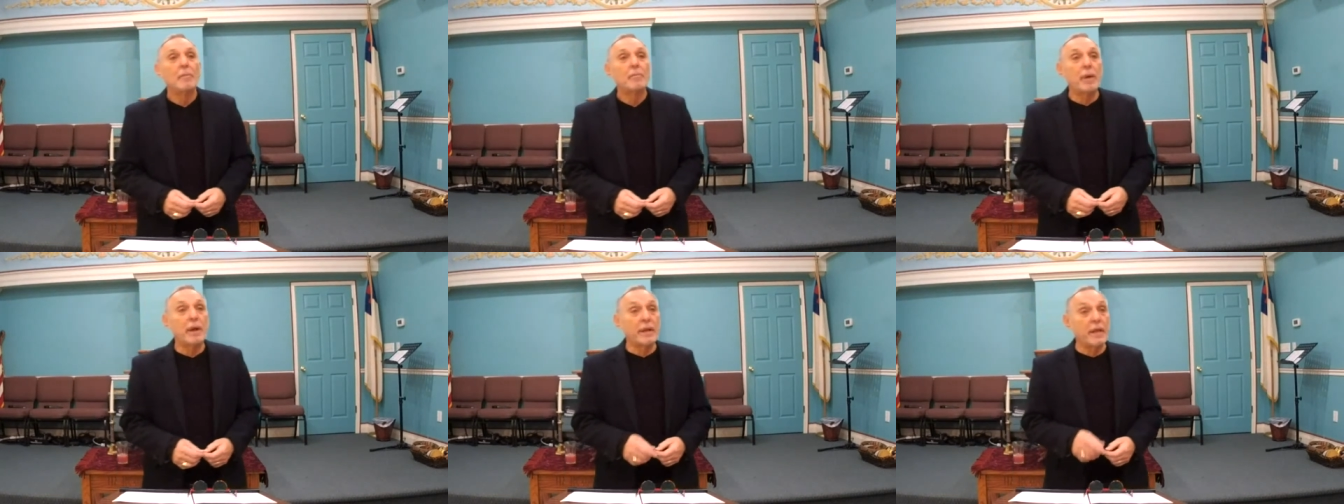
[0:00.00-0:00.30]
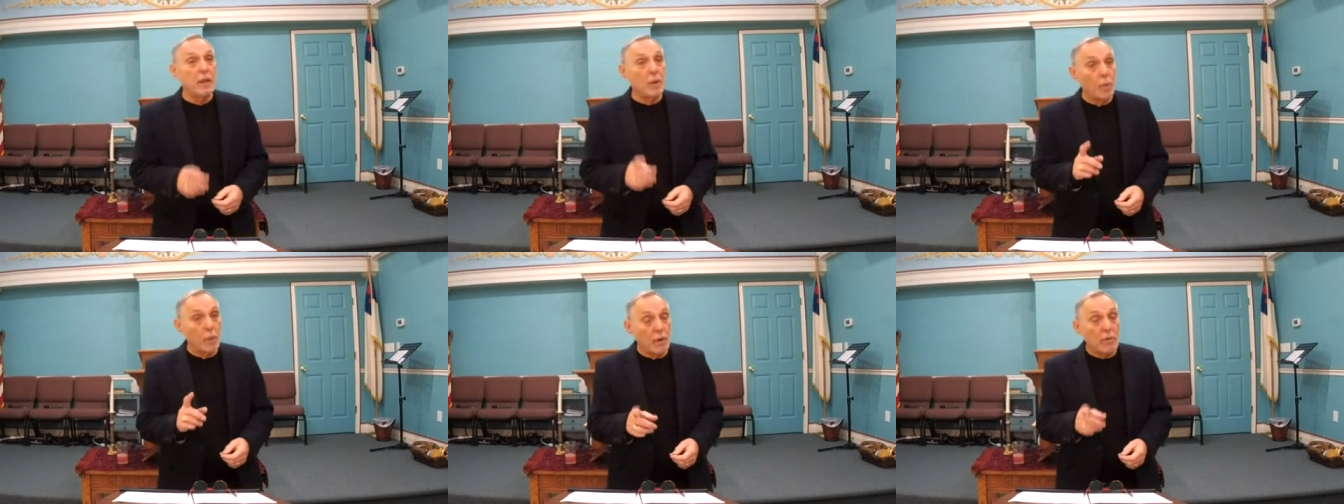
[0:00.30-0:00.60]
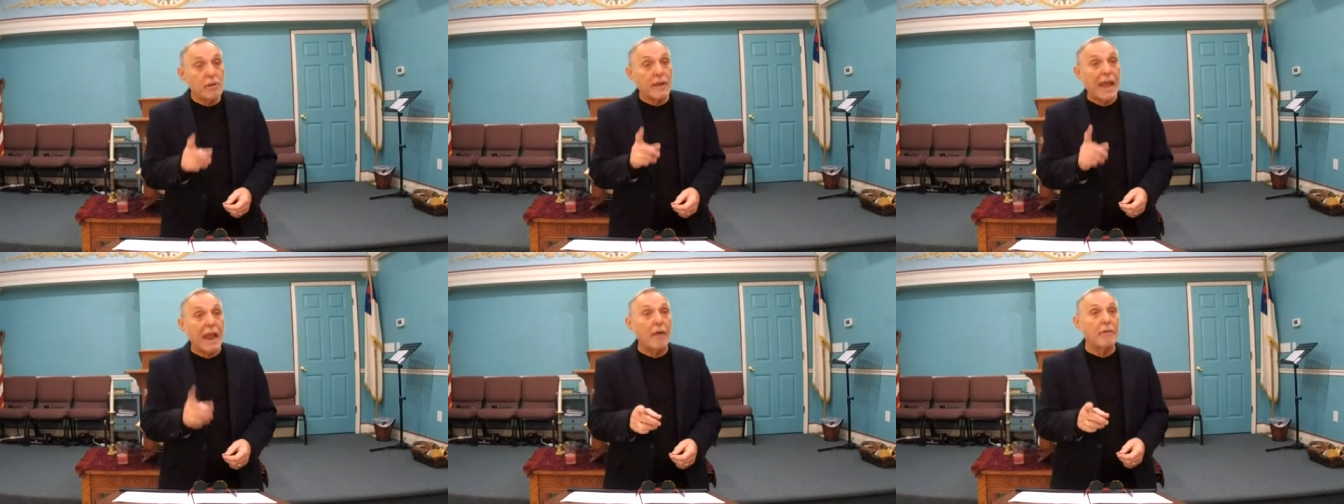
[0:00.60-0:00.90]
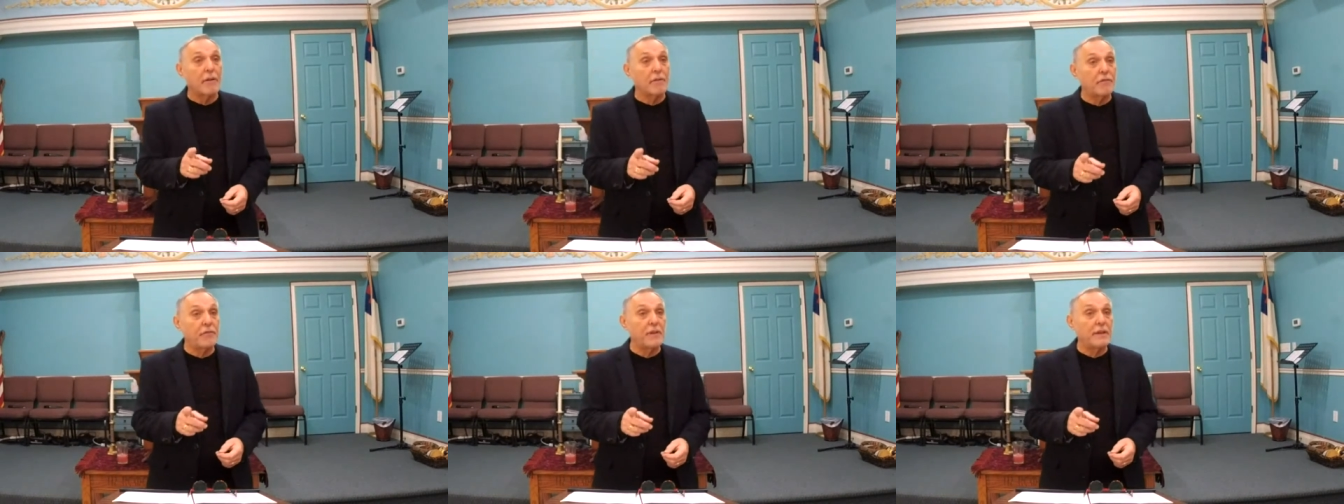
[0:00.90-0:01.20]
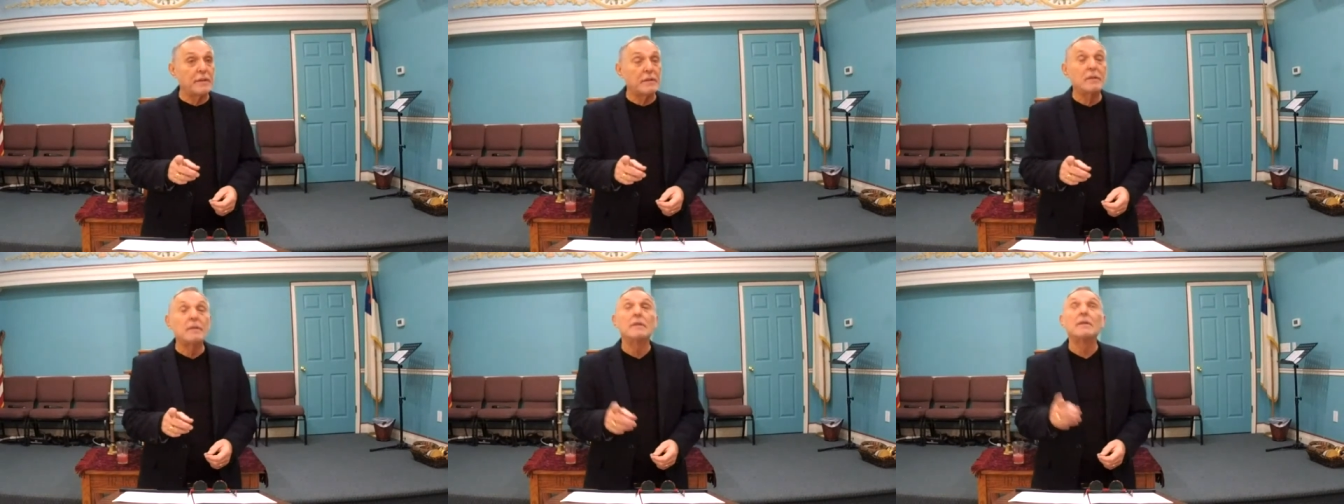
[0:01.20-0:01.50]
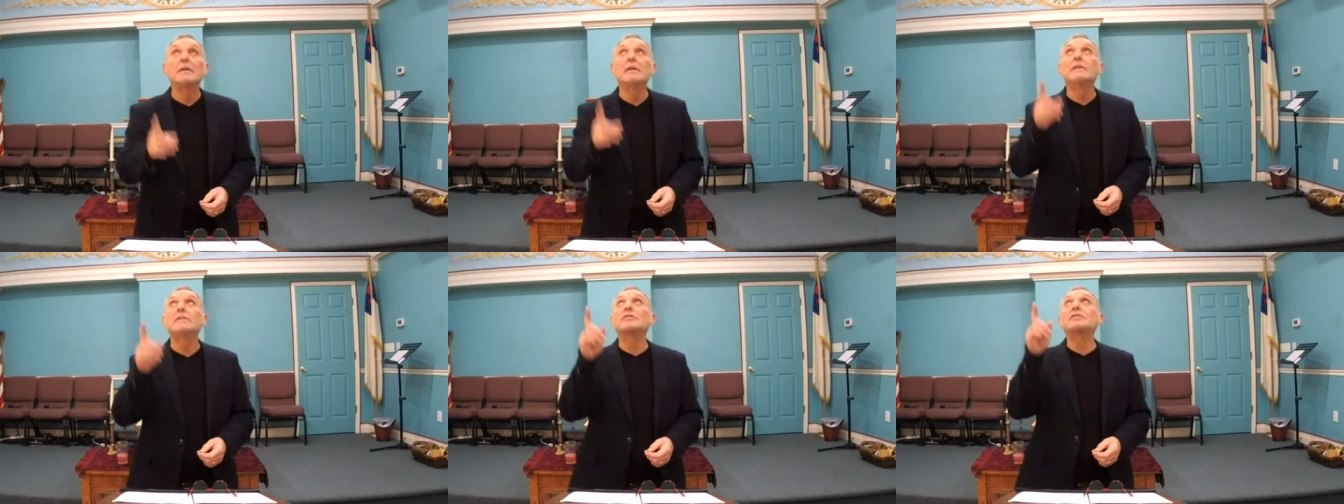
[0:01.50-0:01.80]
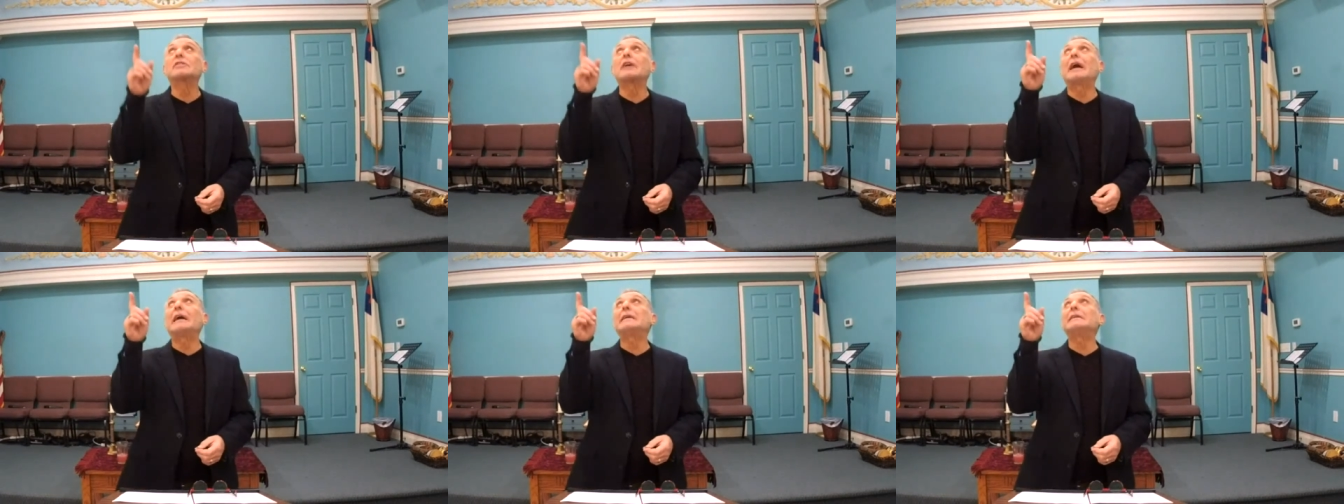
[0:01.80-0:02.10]
but he will counterfeit
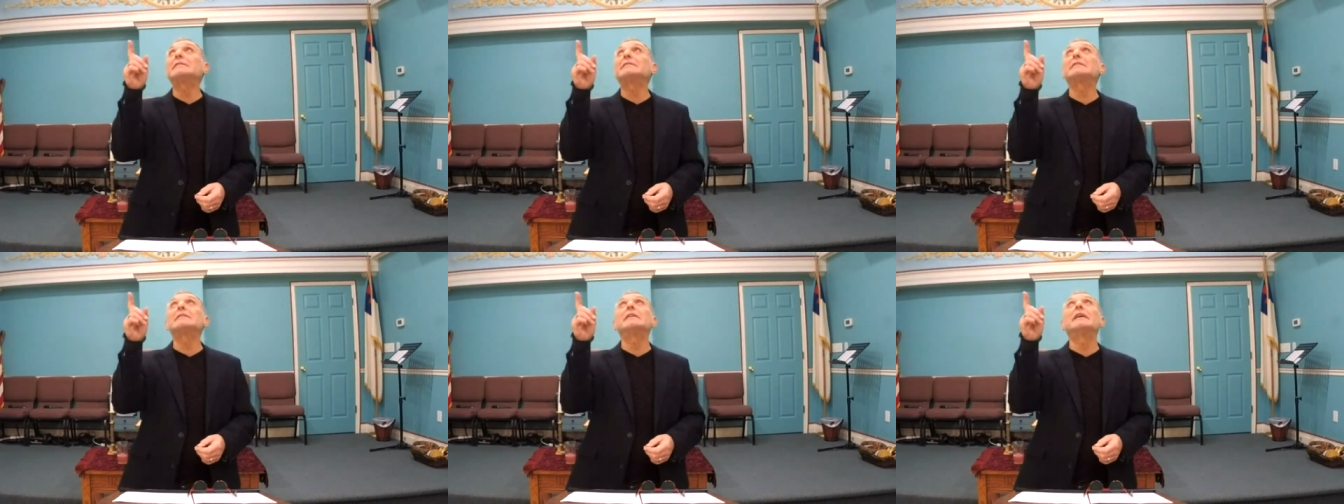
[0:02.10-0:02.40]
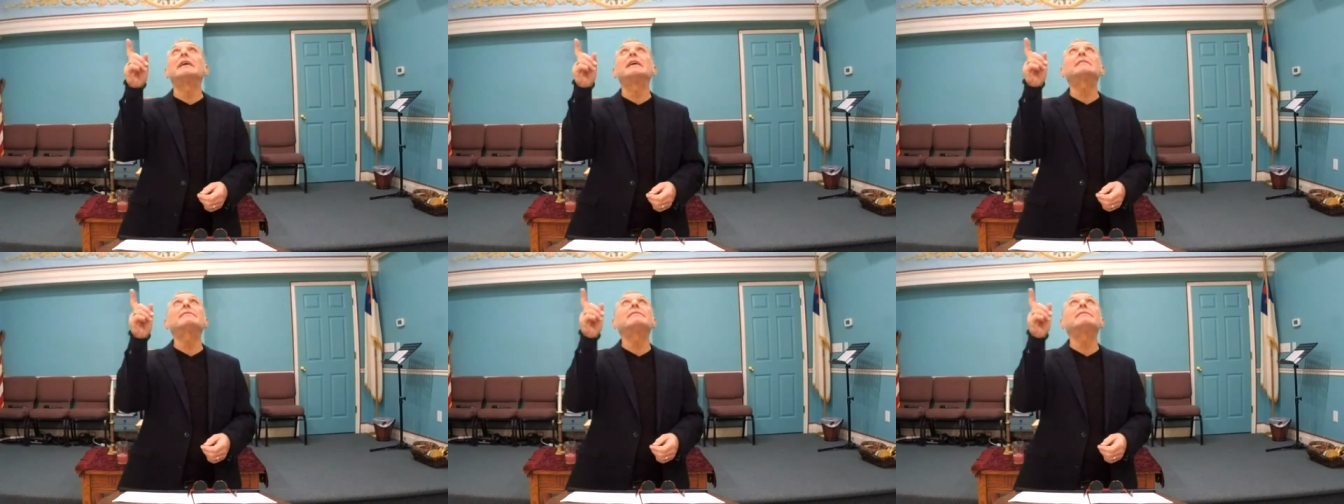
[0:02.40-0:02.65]
signs in the